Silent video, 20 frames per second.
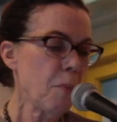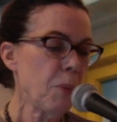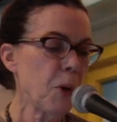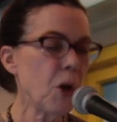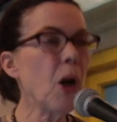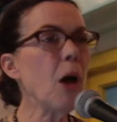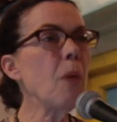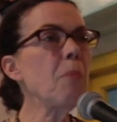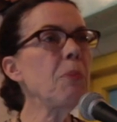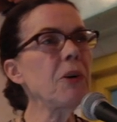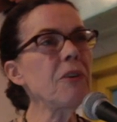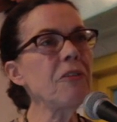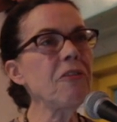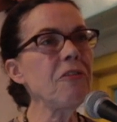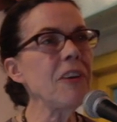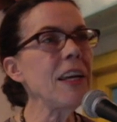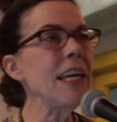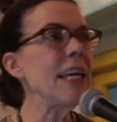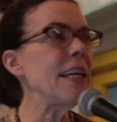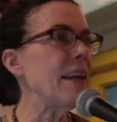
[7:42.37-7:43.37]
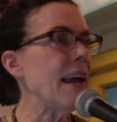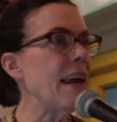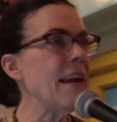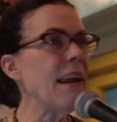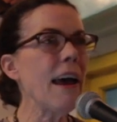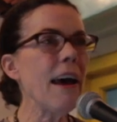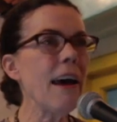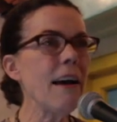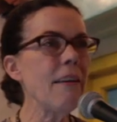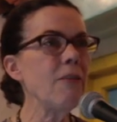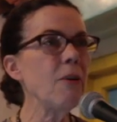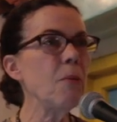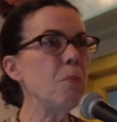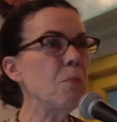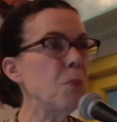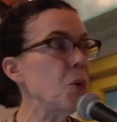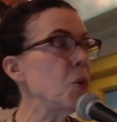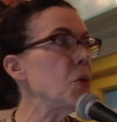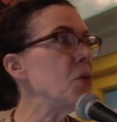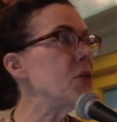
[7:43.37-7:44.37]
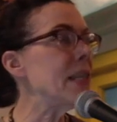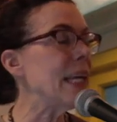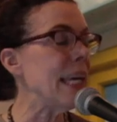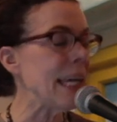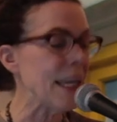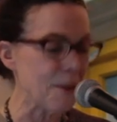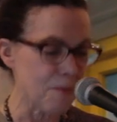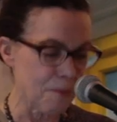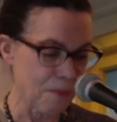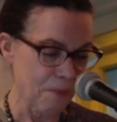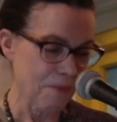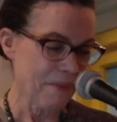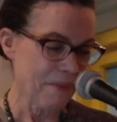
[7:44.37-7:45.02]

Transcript: put up your feet and have a brewski.